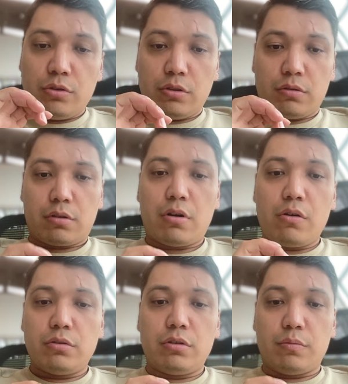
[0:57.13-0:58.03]
you,
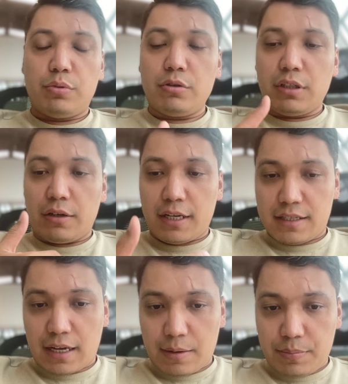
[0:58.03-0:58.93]
build a
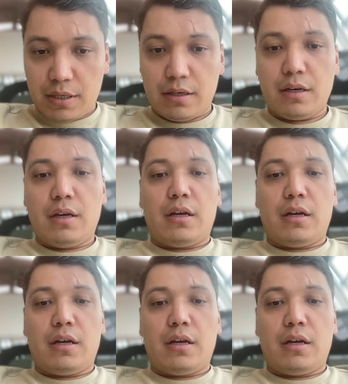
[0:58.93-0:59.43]
REST API,